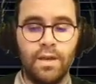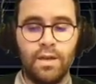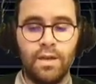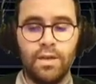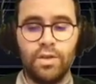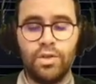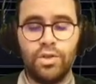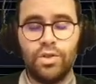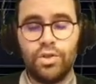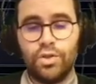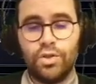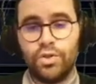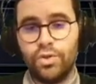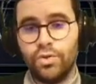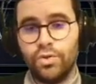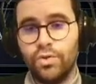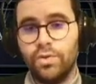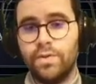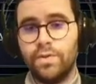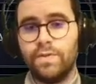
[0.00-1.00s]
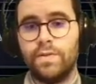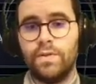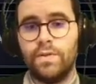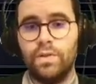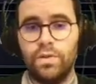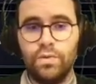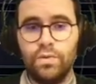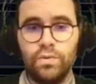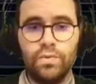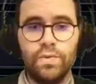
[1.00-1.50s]
should
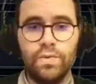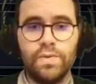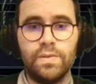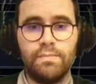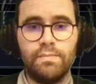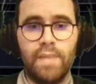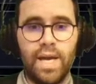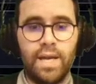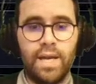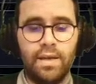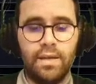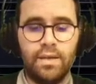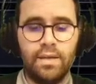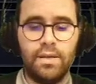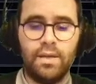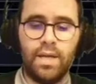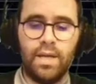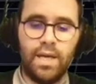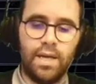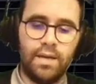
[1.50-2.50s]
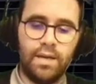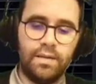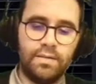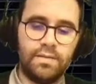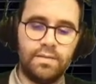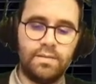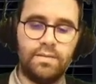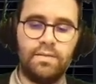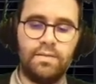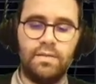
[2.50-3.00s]
use mana and
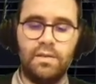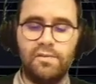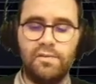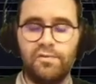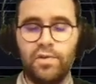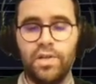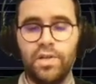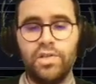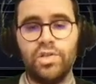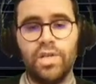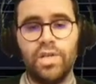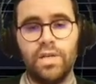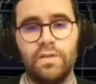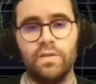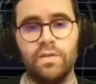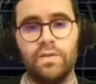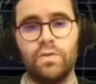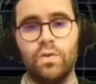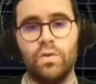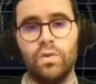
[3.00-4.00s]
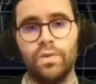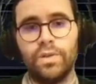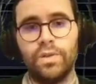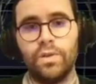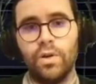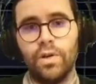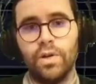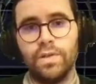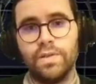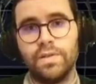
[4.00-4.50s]
differentiated gold
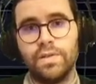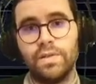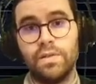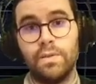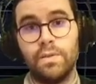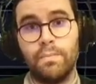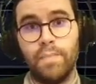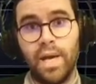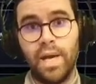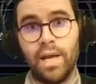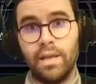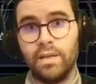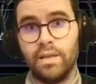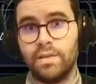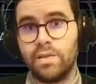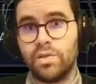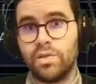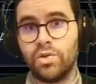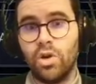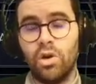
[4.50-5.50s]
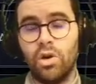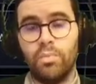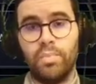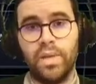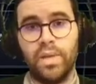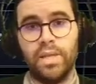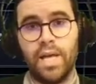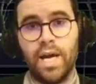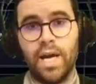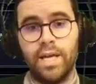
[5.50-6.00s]
costs to balance shop
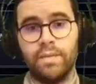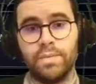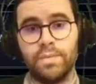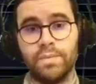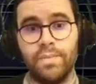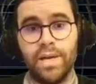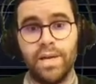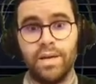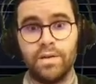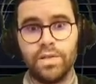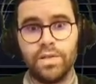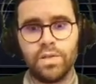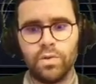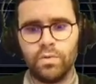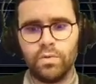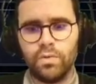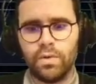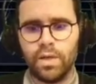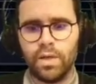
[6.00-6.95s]
and items better. So,